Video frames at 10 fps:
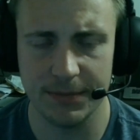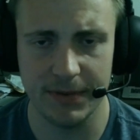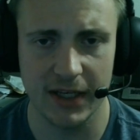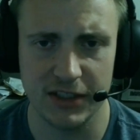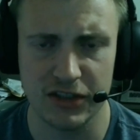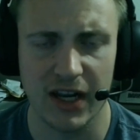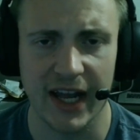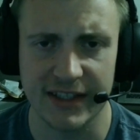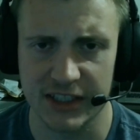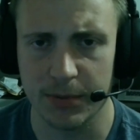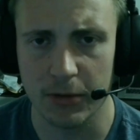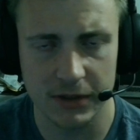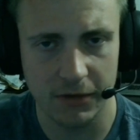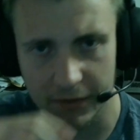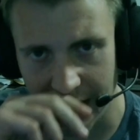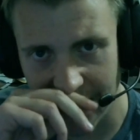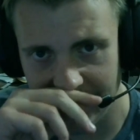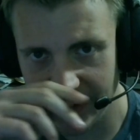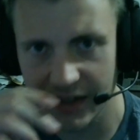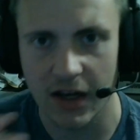just because he's not as explosive of an athlete,